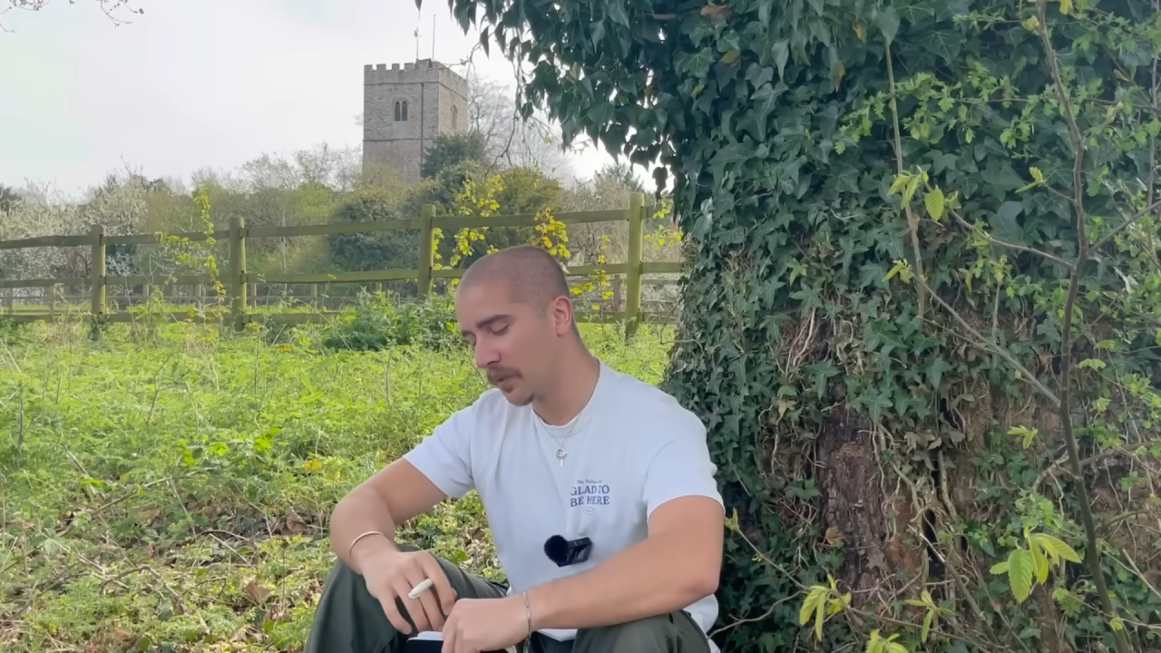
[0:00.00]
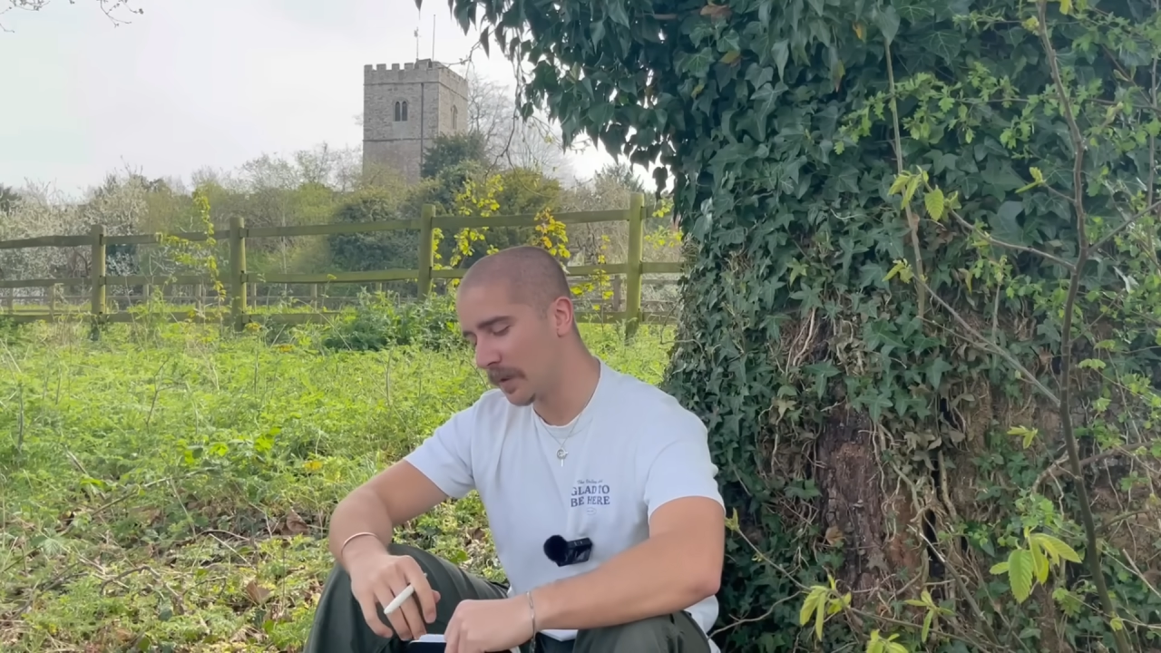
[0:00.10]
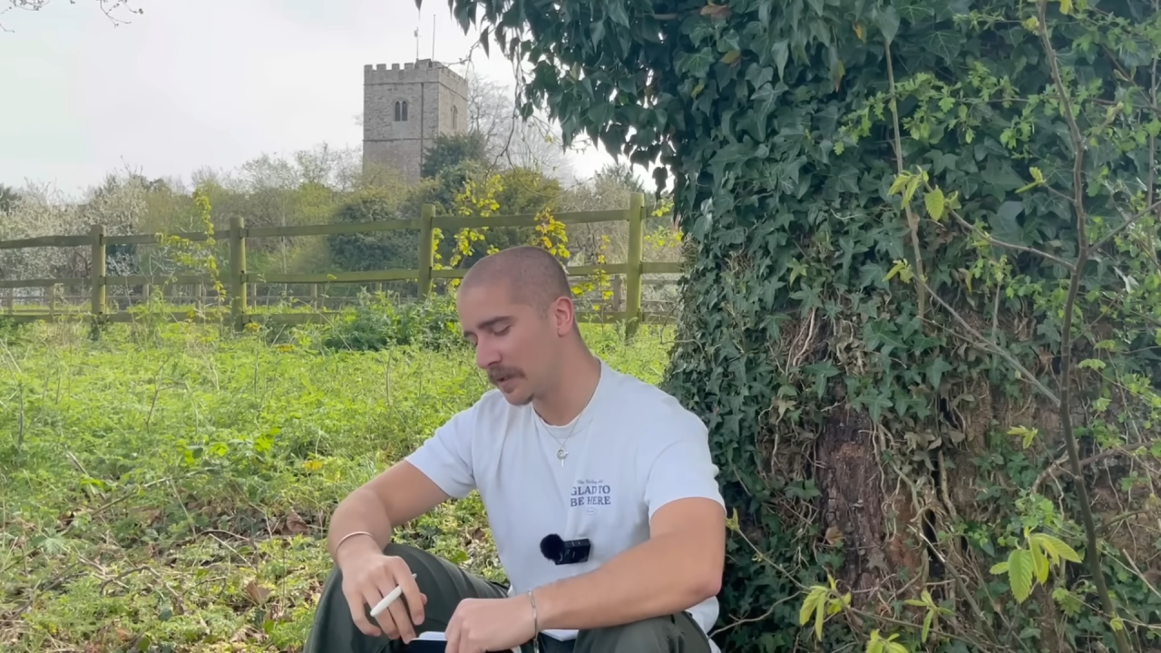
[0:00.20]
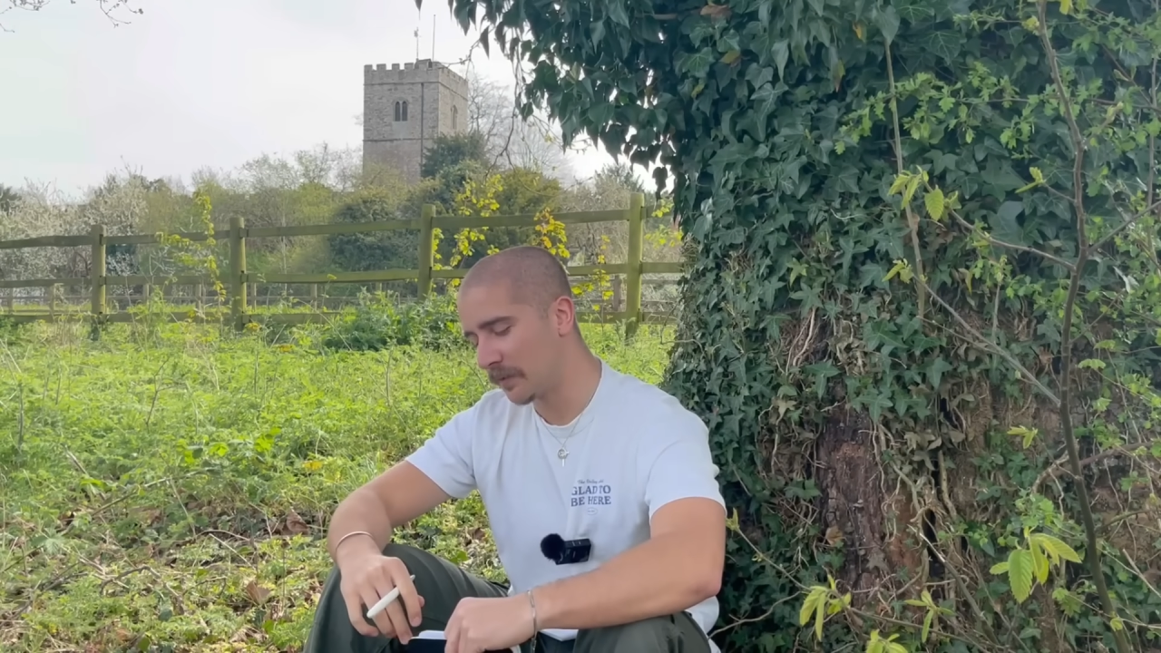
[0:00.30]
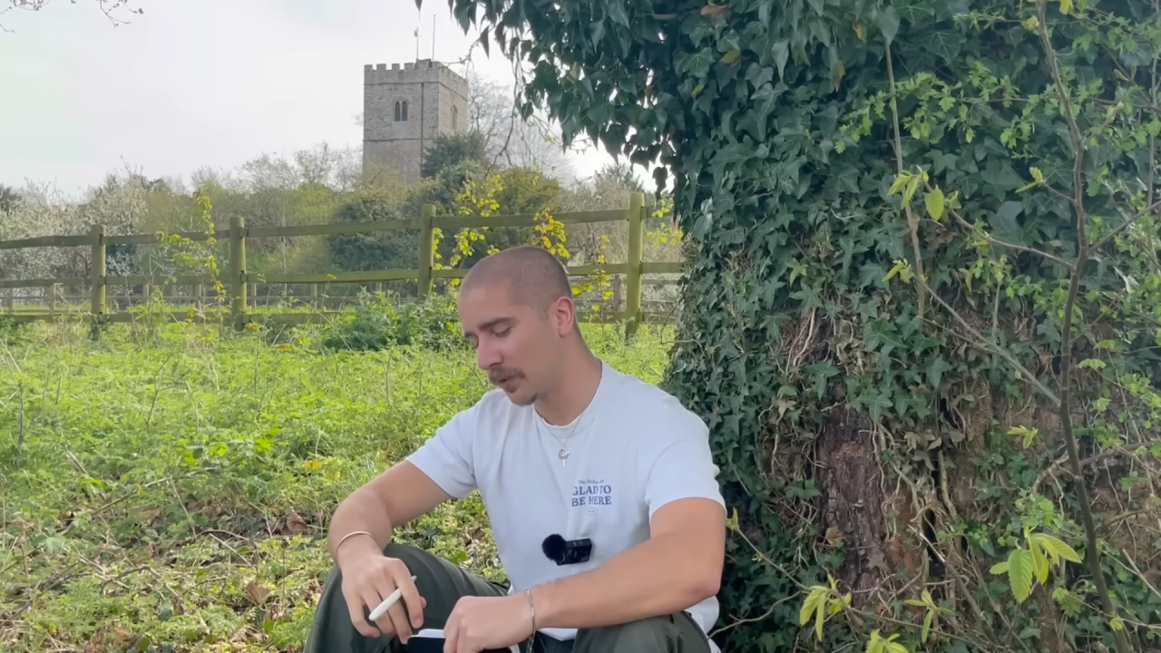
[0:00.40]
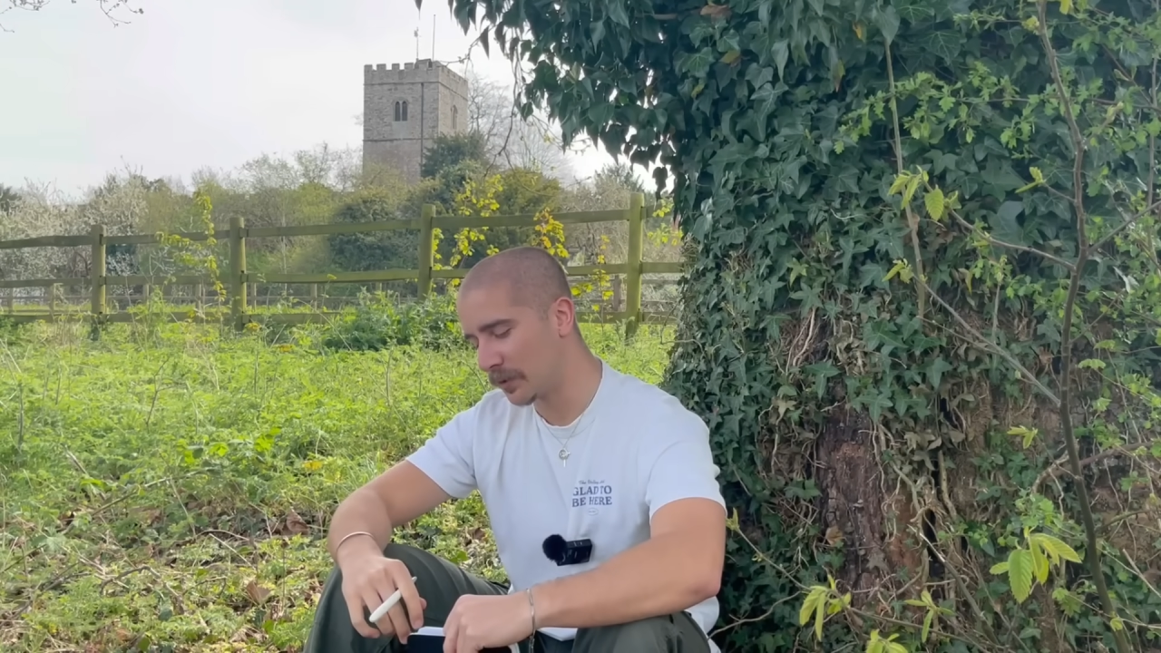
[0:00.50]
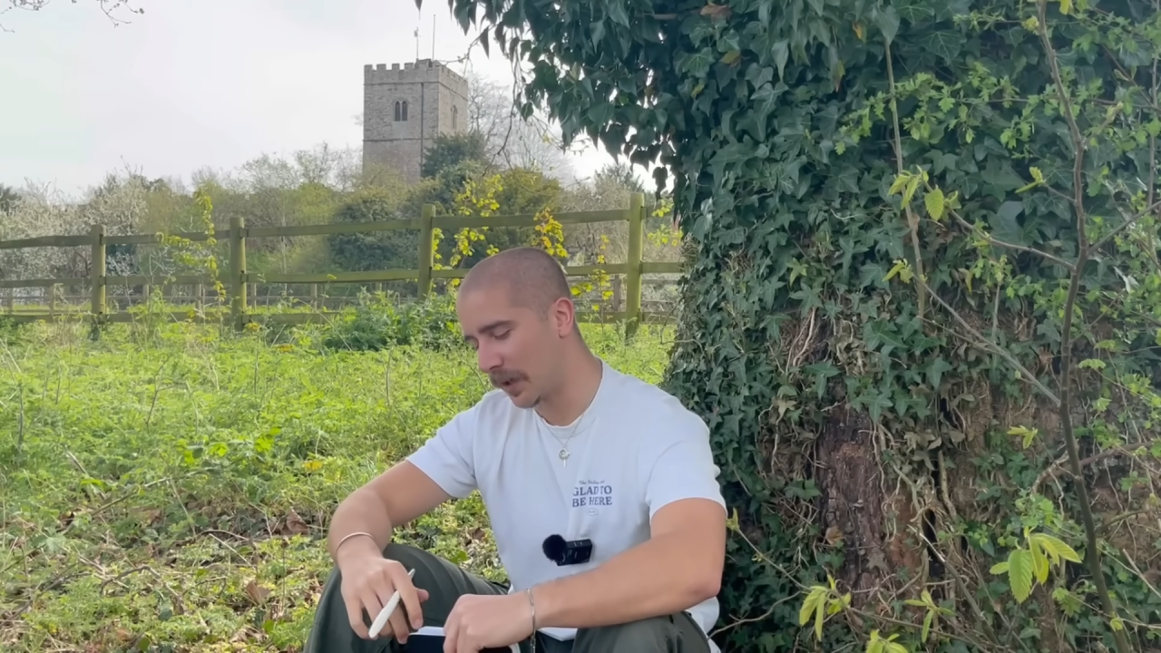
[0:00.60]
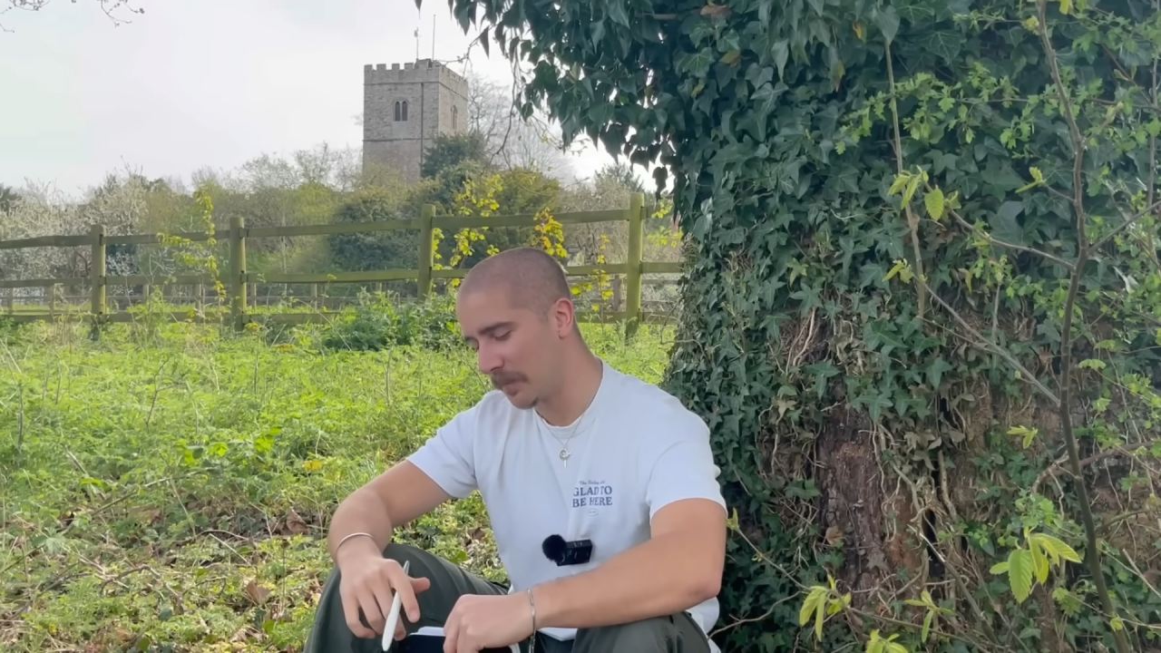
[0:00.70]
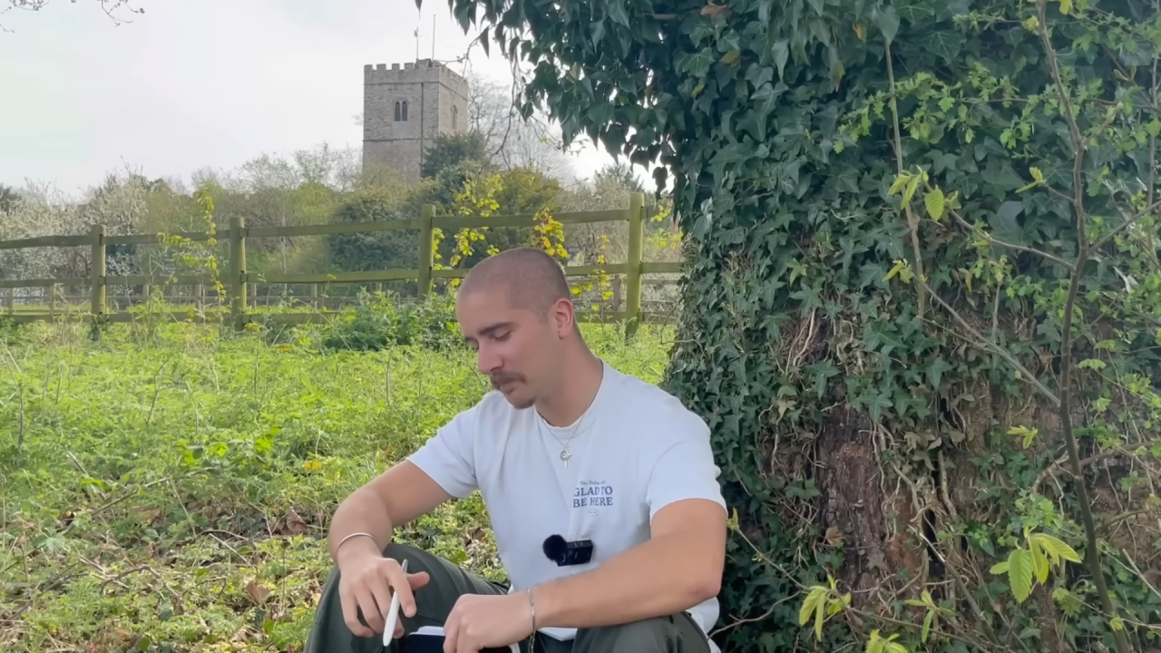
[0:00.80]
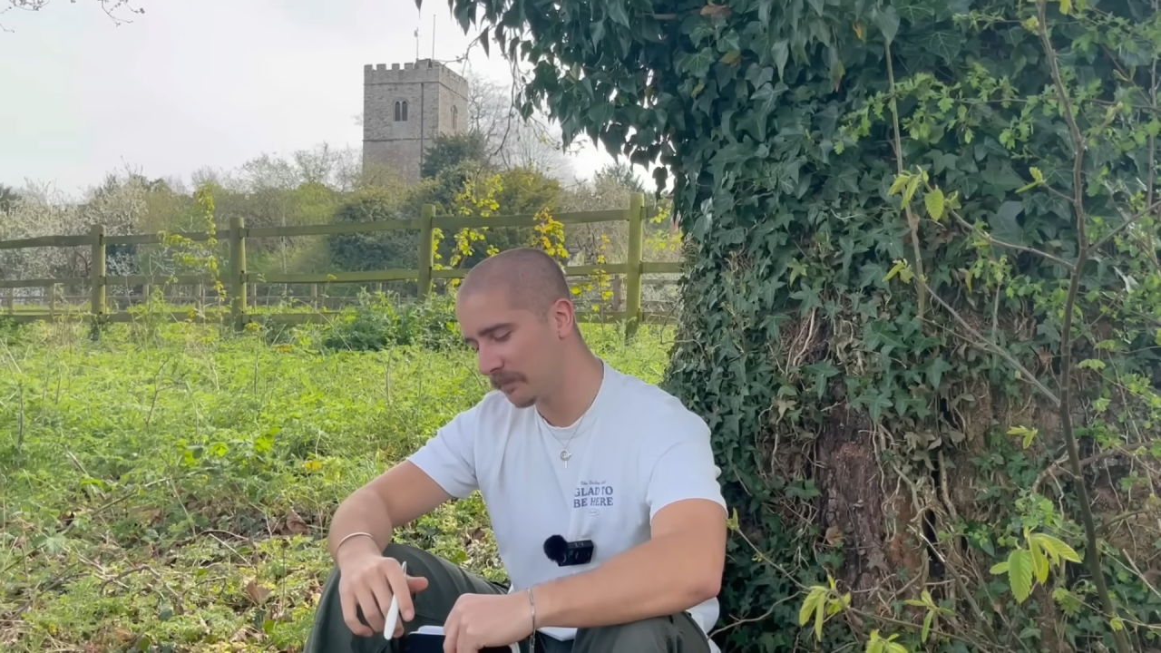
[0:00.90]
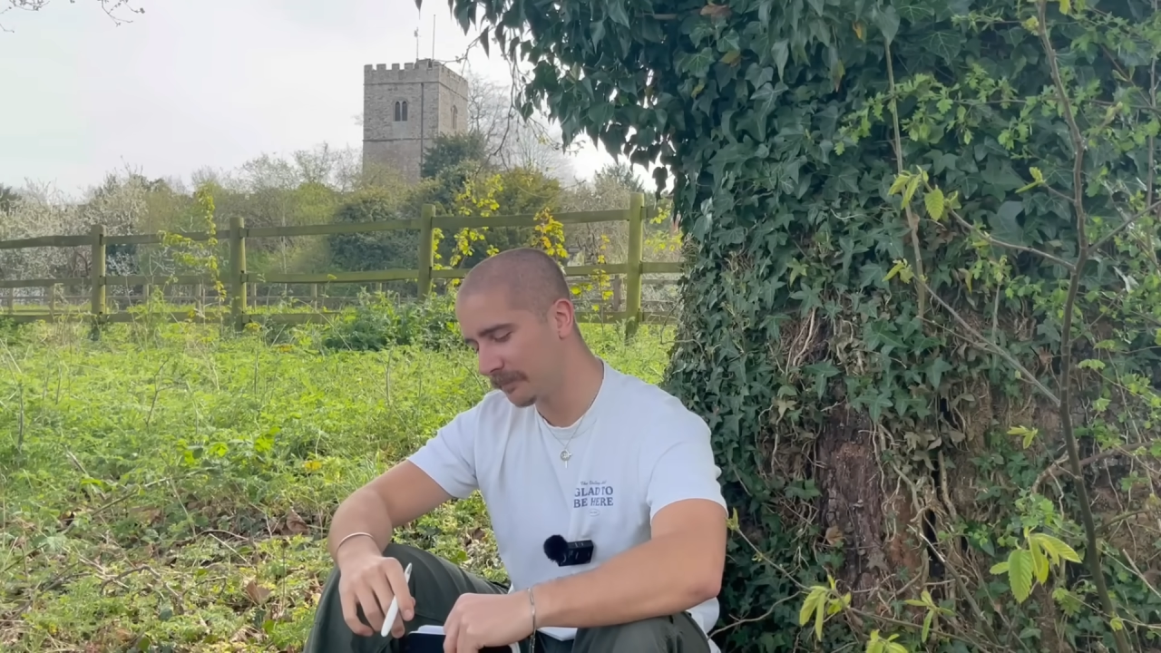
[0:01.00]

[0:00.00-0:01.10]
minutes of your time,